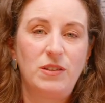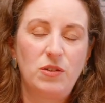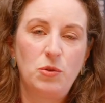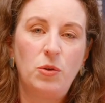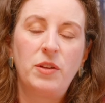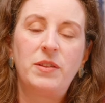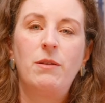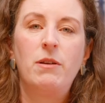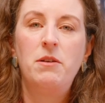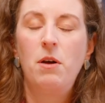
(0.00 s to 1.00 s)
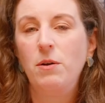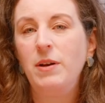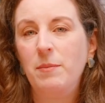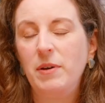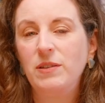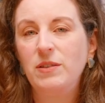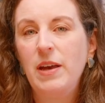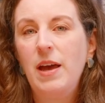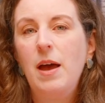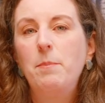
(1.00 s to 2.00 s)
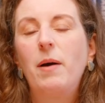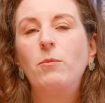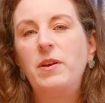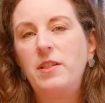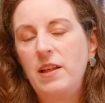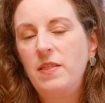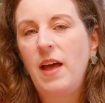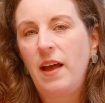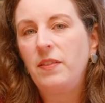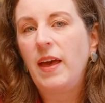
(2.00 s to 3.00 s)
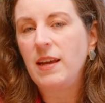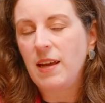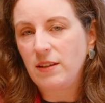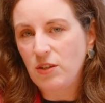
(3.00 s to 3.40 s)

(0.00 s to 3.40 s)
It's not that there are no limits, but within that they get